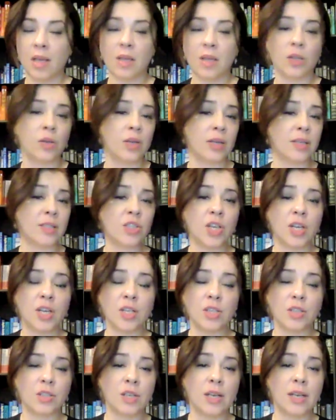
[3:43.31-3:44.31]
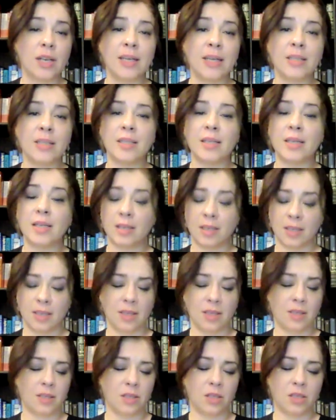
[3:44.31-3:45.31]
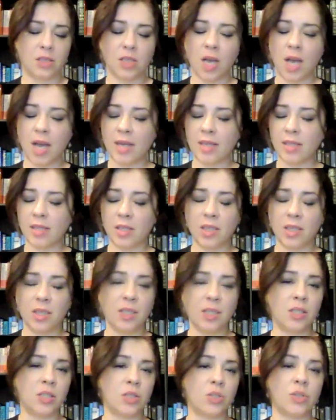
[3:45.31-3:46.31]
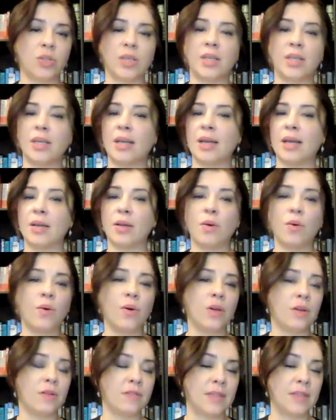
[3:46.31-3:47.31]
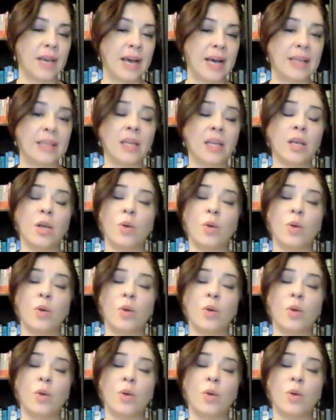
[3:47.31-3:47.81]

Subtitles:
You exchange LinkedIn, the title, history, and all of that